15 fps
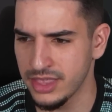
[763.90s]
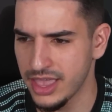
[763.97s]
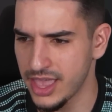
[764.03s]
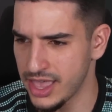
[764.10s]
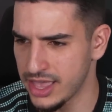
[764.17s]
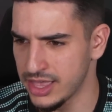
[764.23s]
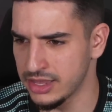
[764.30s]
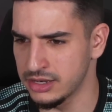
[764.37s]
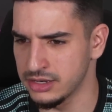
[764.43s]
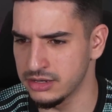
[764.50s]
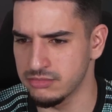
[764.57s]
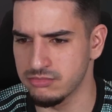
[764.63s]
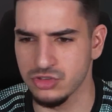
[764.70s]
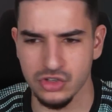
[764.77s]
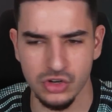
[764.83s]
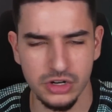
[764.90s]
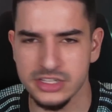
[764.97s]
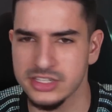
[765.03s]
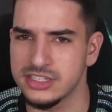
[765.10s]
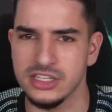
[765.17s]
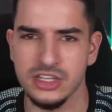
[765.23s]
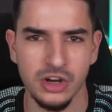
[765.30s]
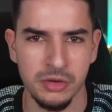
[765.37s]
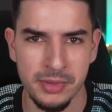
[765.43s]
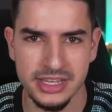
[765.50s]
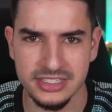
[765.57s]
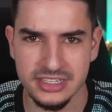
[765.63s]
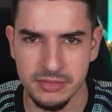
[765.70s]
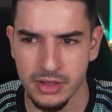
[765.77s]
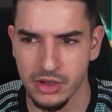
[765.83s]
and Xerxes or
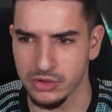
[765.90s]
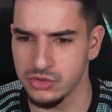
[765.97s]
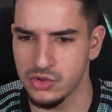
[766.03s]
Mason Mount,